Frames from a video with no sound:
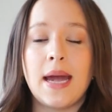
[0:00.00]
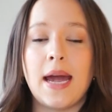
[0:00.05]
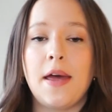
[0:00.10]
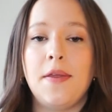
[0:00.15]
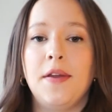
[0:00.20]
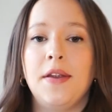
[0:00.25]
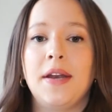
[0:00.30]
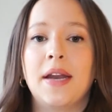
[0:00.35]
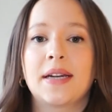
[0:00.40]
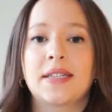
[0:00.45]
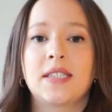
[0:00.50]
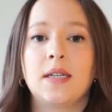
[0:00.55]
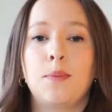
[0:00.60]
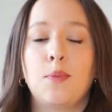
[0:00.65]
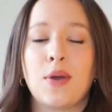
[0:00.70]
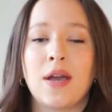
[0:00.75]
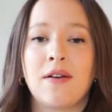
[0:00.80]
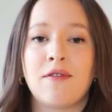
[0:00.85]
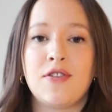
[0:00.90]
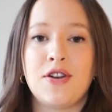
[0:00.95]
And then next up
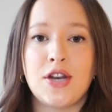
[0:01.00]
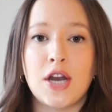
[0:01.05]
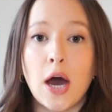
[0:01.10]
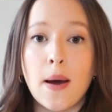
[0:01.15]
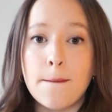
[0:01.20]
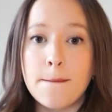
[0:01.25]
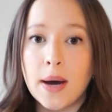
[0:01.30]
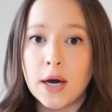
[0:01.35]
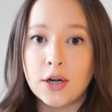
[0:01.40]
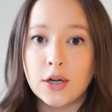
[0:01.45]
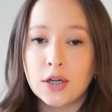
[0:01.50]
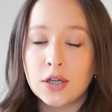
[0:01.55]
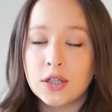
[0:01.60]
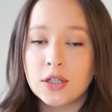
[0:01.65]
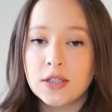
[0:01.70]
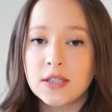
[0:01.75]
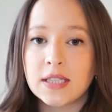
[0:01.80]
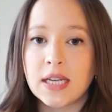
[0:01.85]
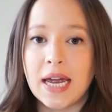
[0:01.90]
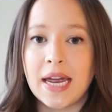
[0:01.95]
we have nut
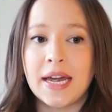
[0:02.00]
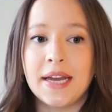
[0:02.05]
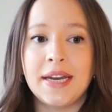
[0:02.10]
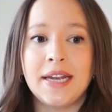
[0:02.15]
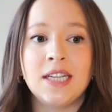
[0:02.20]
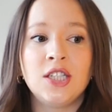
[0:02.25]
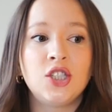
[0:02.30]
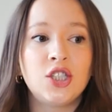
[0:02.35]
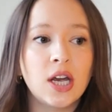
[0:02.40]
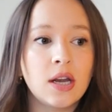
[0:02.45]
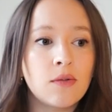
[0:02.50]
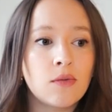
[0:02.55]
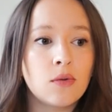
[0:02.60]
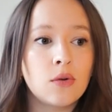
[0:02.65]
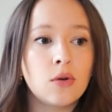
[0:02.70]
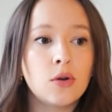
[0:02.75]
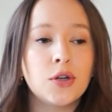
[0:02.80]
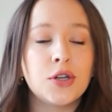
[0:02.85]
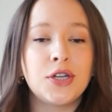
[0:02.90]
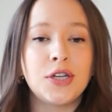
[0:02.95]
butters. And in
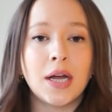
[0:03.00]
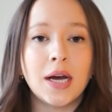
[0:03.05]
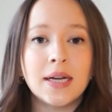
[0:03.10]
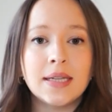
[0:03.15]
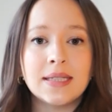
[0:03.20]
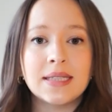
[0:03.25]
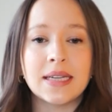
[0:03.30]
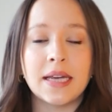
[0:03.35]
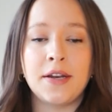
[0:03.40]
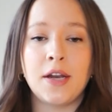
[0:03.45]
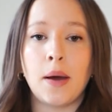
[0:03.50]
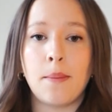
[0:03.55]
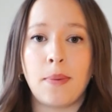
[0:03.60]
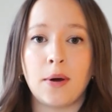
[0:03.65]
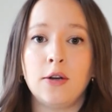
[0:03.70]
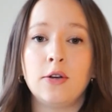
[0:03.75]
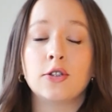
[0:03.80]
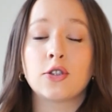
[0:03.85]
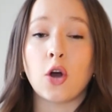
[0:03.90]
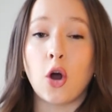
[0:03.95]
general, nuts and nut
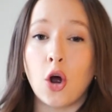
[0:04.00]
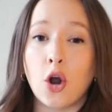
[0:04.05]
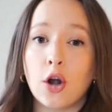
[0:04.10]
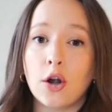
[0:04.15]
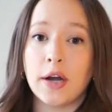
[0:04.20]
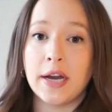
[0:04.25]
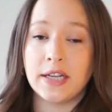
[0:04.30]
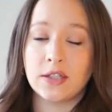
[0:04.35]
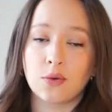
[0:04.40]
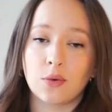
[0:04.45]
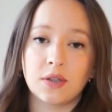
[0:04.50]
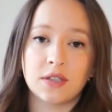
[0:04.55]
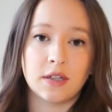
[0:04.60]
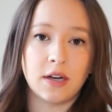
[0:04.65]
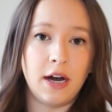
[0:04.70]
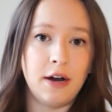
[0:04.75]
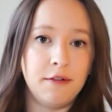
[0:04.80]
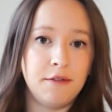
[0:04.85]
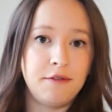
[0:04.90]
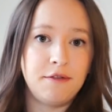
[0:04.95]
butters are a source
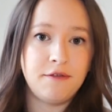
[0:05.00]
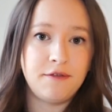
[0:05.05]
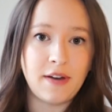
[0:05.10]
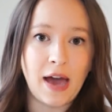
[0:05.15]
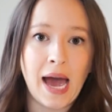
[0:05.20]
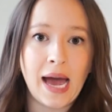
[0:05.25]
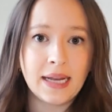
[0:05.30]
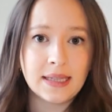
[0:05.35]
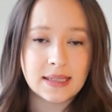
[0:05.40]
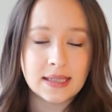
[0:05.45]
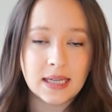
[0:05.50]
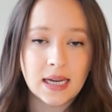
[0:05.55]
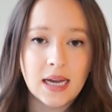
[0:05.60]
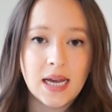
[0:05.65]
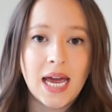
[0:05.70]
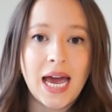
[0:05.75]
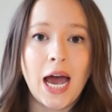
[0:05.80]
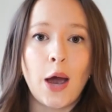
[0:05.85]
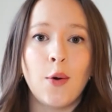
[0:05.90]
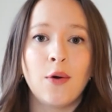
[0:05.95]
of fat.
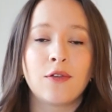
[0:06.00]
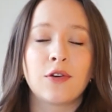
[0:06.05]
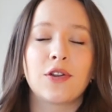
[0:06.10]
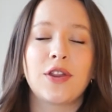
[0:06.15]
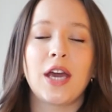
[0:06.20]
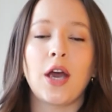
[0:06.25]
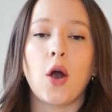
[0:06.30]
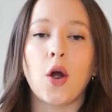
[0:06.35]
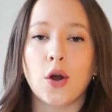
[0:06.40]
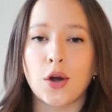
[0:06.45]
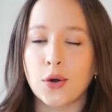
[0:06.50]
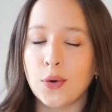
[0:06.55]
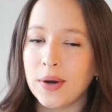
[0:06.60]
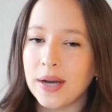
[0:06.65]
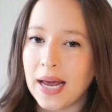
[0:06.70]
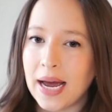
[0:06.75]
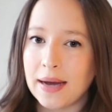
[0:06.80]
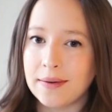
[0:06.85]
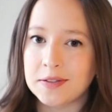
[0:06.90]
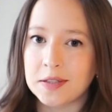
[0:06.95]
However, they are going
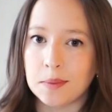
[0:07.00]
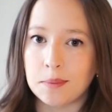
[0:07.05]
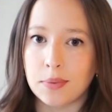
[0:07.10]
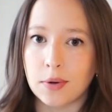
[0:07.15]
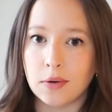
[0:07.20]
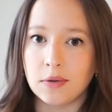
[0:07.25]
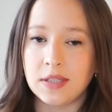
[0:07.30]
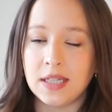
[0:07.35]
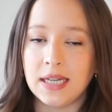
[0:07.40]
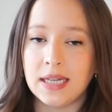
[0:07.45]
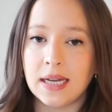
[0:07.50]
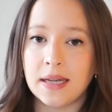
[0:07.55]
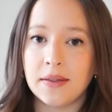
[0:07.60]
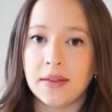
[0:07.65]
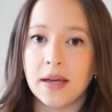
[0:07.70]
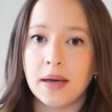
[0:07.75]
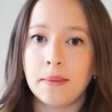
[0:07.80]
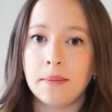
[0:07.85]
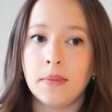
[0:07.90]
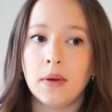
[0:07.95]
to have some protein in
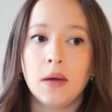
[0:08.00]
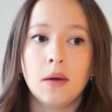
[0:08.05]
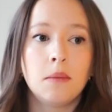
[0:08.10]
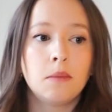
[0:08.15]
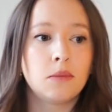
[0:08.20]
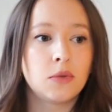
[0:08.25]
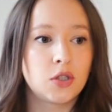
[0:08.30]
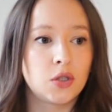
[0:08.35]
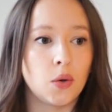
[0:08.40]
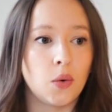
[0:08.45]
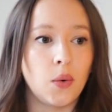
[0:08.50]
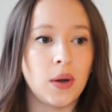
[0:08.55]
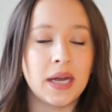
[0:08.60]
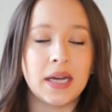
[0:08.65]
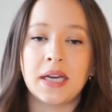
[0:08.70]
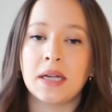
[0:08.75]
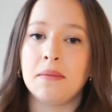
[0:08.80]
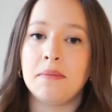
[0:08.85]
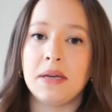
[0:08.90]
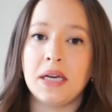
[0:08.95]
them, so
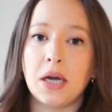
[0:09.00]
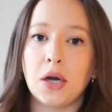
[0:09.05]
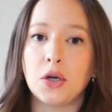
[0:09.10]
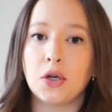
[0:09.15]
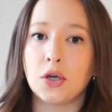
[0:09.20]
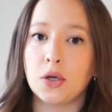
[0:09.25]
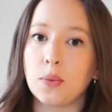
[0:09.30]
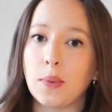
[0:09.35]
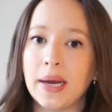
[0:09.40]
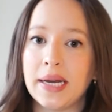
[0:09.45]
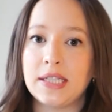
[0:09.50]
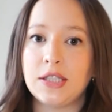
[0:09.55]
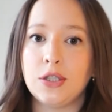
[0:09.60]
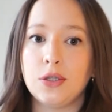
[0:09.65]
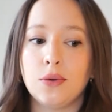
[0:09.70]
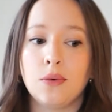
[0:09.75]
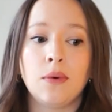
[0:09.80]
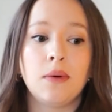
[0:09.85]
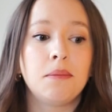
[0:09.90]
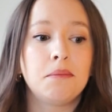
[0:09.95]
it can be a good way
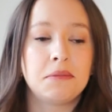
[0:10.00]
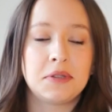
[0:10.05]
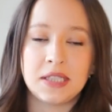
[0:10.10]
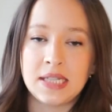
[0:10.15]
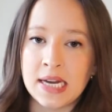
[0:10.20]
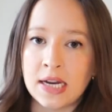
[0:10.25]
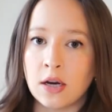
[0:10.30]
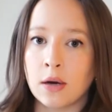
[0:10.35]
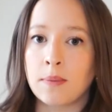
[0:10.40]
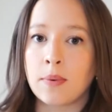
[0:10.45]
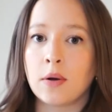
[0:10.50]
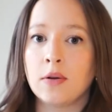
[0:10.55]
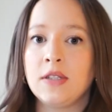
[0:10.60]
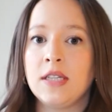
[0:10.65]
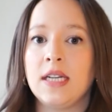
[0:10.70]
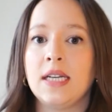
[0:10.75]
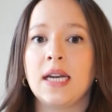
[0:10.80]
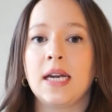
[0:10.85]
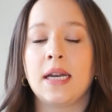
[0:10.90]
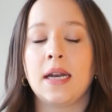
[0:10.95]
to sneak your
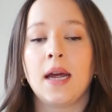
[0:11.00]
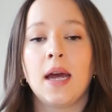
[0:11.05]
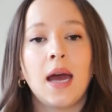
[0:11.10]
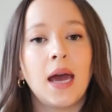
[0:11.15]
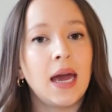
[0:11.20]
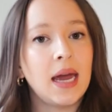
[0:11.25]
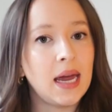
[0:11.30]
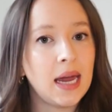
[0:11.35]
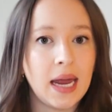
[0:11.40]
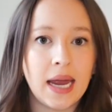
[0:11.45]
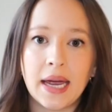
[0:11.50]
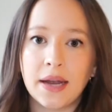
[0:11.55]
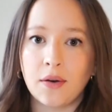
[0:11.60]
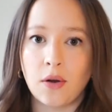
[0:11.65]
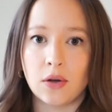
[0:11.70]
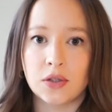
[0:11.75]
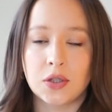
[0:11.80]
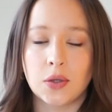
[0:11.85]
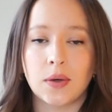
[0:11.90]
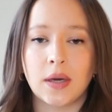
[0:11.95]
protein in and
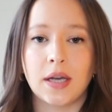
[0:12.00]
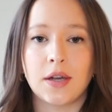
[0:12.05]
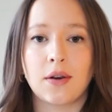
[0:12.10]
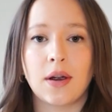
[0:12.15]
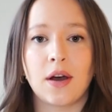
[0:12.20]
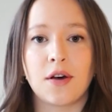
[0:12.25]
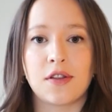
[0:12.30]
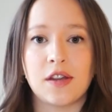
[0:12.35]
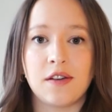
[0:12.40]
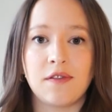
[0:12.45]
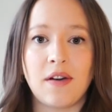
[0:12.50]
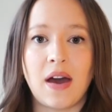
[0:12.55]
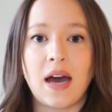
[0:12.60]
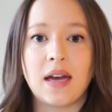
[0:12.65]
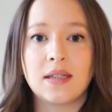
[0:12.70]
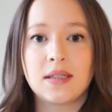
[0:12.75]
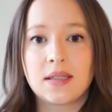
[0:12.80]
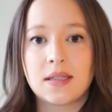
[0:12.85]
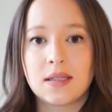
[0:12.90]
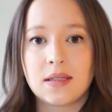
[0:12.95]
also get your healthy
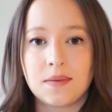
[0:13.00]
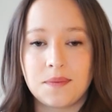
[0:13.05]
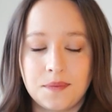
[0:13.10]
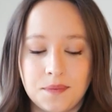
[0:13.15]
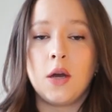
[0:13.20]
fats.